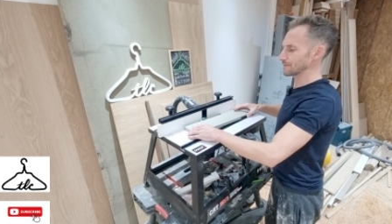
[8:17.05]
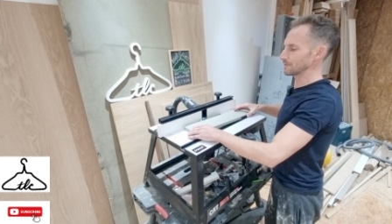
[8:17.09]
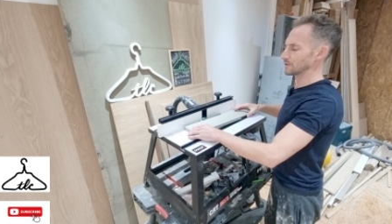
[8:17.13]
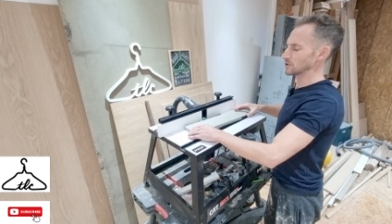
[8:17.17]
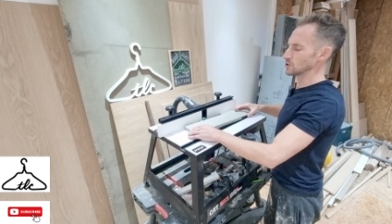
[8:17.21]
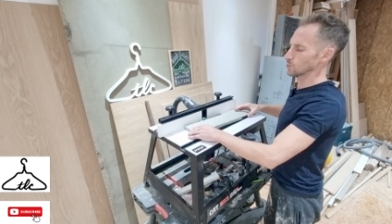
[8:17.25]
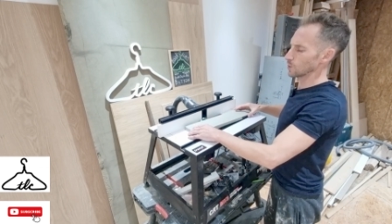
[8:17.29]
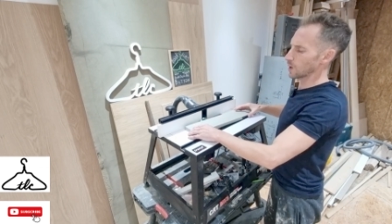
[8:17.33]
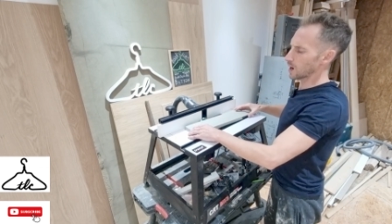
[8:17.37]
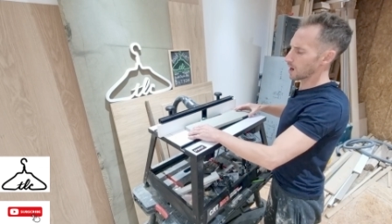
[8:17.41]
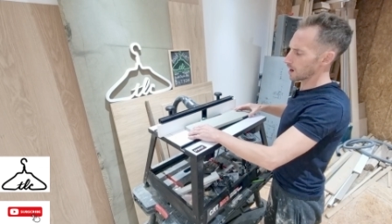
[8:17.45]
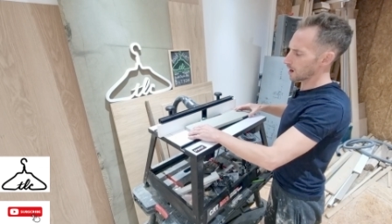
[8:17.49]
If
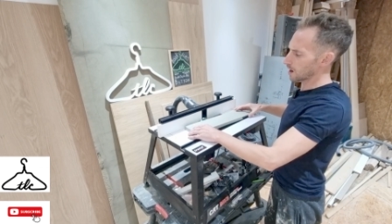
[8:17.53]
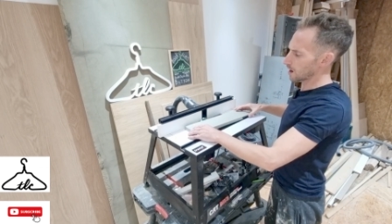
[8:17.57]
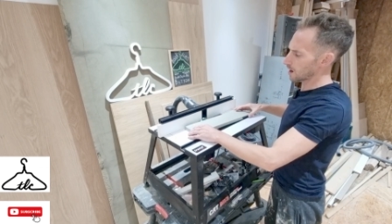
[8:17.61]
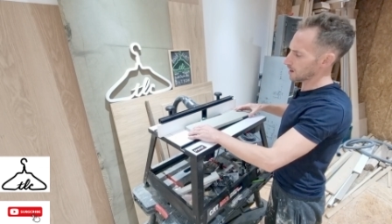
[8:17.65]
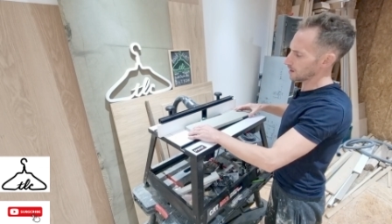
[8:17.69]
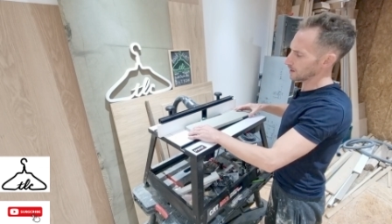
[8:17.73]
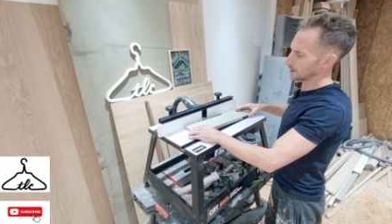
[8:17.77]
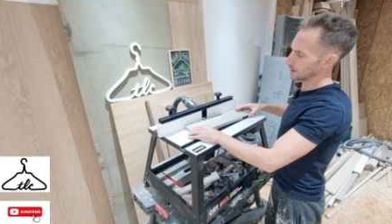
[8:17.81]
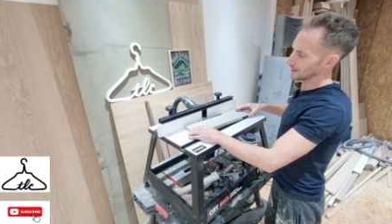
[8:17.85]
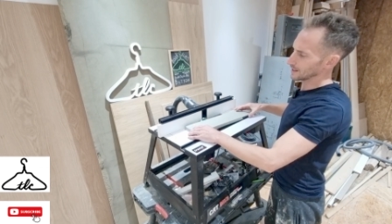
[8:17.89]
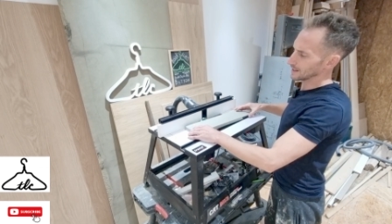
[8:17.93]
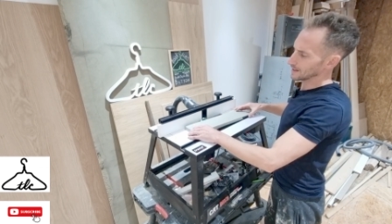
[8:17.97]
you
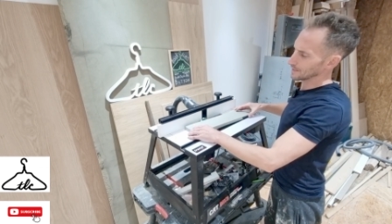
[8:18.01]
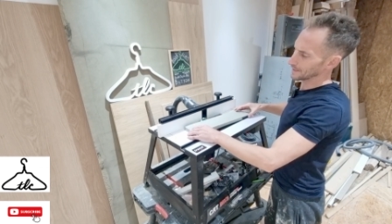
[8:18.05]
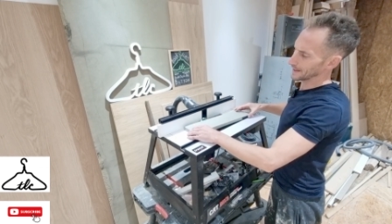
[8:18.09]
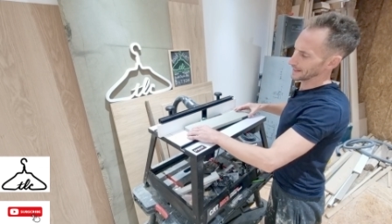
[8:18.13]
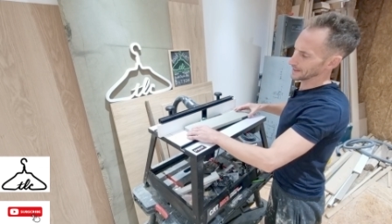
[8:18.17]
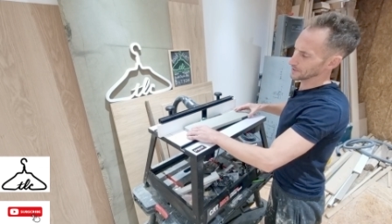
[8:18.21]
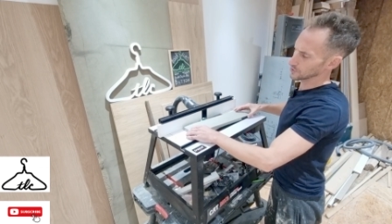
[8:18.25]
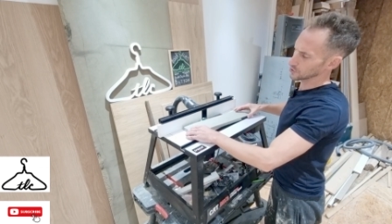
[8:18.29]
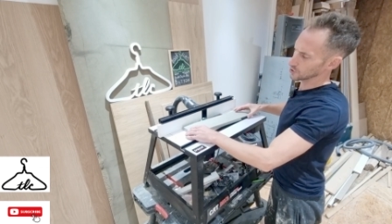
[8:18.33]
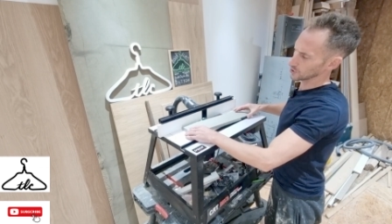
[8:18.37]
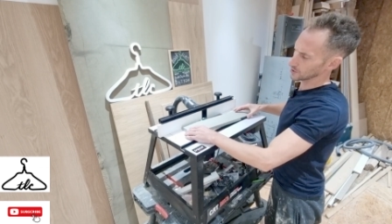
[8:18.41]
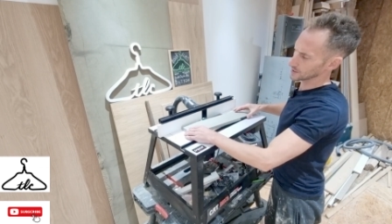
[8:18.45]
are,
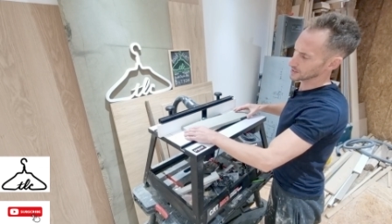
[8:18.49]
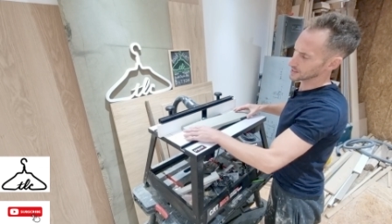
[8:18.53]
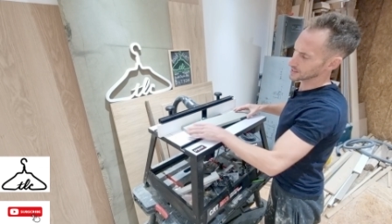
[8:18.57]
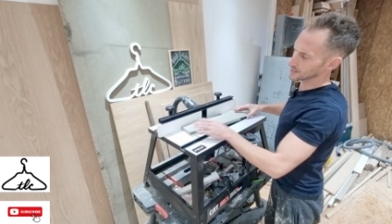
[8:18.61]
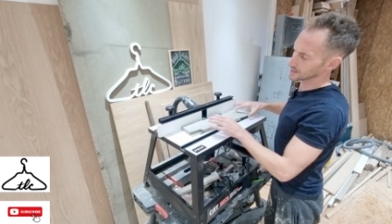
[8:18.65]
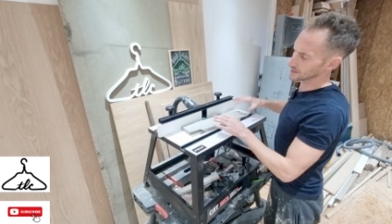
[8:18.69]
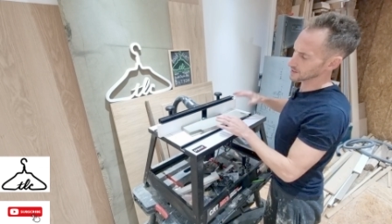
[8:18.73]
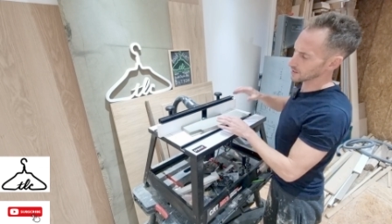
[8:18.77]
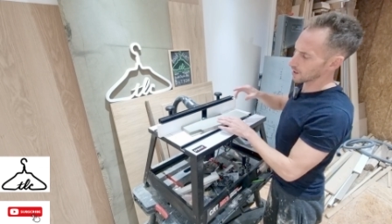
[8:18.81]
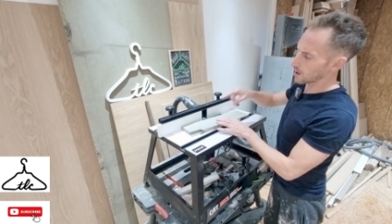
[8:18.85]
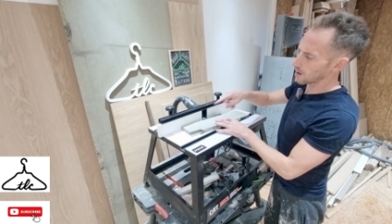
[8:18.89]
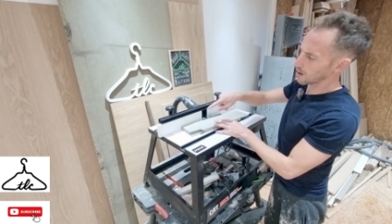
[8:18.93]
then just
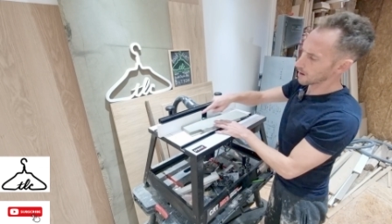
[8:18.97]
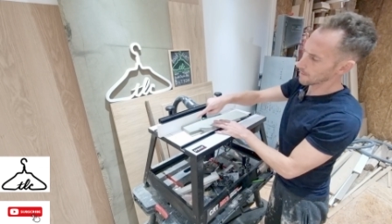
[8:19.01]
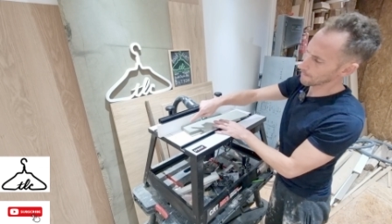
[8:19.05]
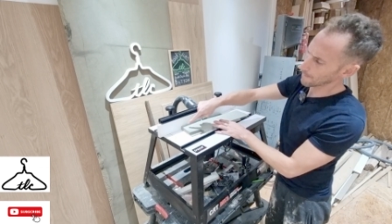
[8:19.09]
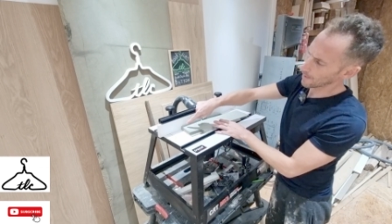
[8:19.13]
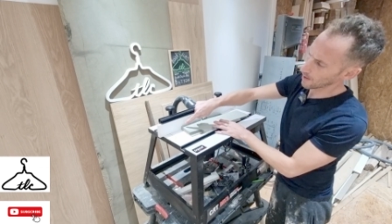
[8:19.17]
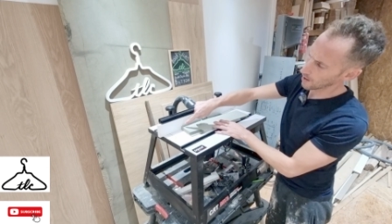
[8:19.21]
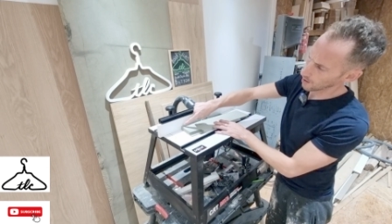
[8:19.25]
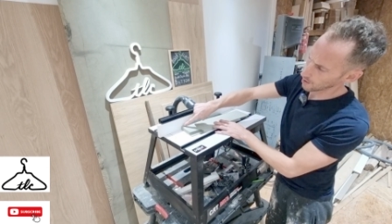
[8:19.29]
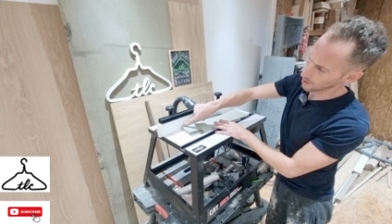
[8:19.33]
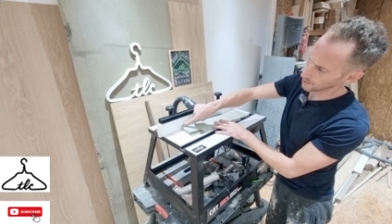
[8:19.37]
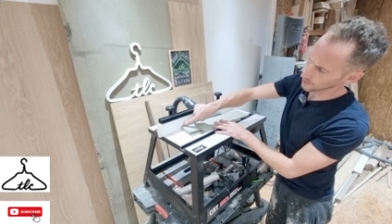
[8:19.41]

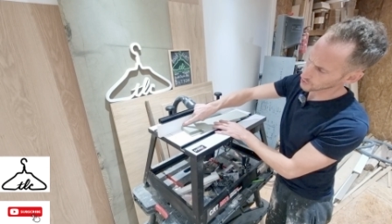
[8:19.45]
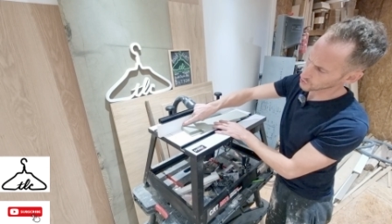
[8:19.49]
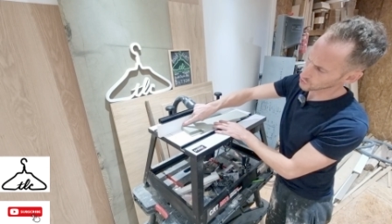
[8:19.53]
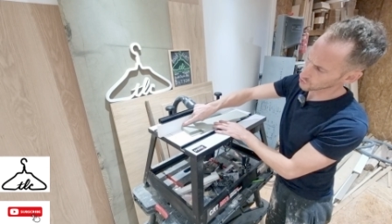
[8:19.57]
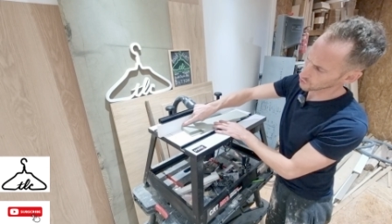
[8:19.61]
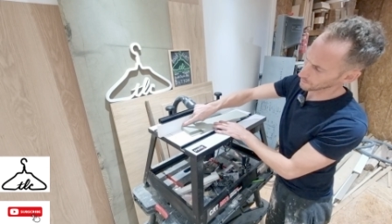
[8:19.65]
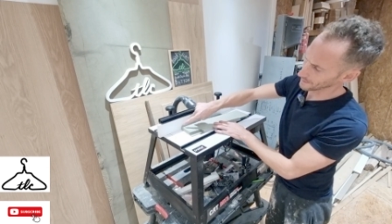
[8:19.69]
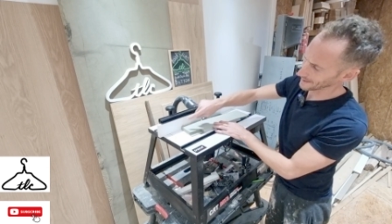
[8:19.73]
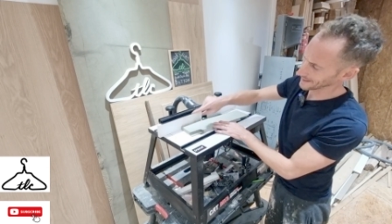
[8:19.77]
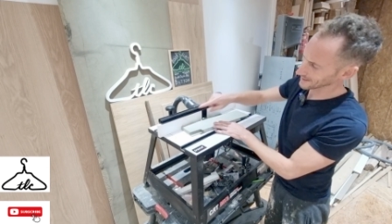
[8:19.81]
start past your